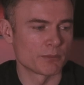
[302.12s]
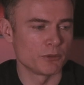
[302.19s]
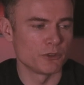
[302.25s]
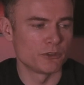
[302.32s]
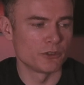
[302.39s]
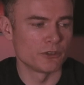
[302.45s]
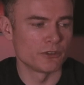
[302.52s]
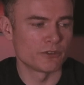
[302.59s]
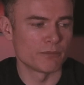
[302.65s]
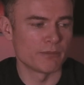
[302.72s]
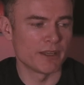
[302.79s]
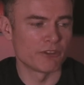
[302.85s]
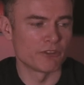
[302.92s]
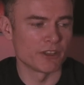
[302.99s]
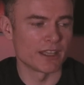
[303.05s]
the Bluetooth and
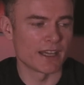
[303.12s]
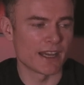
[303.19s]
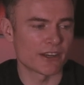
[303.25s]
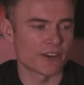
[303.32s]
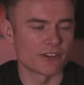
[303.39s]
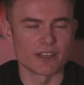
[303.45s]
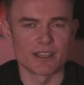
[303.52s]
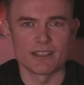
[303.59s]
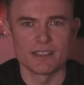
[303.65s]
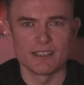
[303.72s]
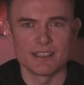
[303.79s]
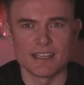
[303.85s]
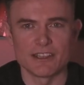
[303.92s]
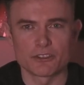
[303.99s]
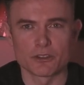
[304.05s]
being really accurate,
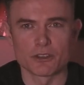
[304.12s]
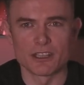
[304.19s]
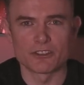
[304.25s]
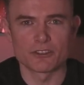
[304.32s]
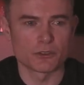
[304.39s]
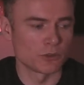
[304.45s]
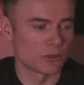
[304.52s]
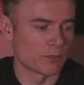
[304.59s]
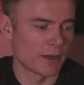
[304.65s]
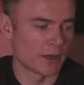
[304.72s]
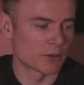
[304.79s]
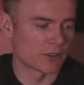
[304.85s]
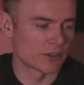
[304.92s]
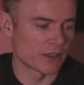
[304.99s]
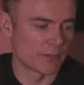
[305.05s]
it's solar
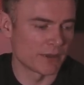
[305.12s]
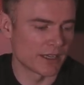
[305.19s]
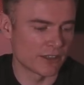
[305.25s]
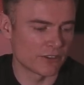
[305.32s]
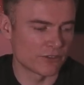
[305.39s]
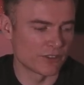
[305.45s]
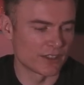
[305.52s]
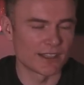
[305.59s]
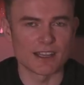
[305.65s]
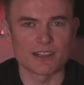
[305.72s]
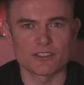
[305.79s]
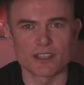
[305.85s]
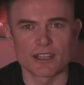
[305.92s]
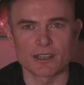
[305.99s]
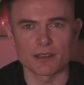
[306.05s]
powered. I mean, that's
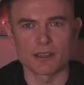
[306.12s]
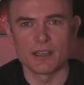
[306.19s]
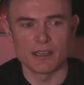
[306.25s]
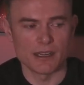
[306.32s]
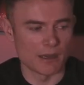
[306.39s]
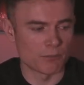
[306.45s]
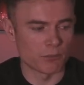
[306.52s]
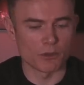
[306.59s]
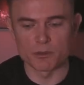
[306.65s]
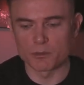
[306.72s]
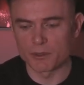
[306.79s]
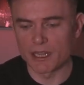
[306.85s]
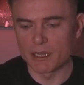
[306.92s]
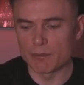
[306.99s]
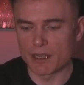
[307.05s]
fantastic. I probably
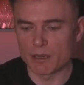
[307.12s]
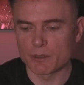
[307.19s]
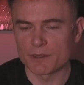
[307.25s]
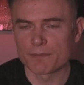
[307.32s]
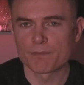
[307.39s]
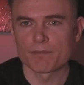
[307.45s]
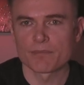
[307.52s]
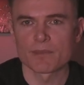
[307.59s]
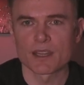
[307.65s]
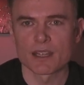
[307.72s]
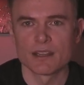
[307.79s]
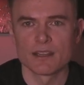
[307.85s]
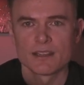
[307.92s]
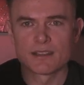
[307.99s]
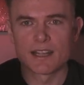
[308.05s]
will keep that one.
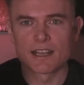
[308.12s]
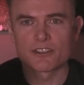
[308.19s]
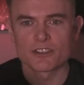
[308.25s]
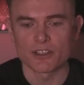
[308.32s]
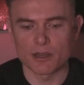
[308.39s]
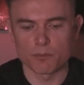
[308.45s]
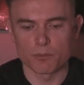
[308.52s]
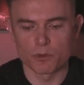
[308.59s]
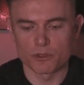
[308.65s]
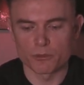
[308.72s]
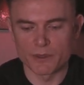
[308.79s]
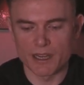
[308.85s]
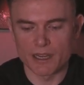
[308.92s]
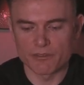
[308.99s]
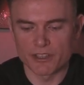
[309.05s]
Next up, what do
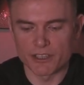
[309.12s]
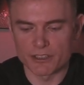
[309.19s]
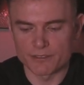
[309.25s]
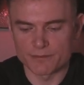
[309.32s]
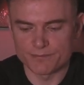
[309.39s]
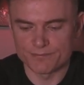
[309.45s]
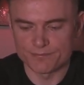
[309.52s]
we have here?